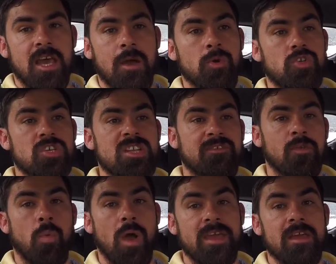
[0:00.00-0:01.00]
and we'll just have
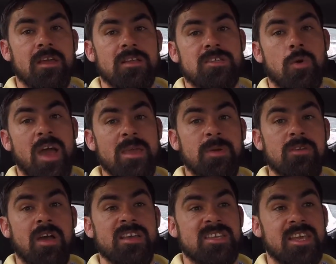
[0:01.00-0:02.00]
to wait till AP
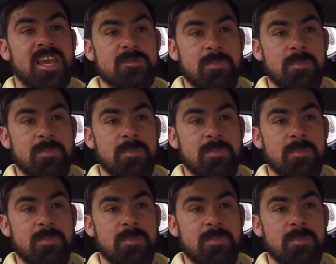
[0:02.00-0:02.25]
Racing gets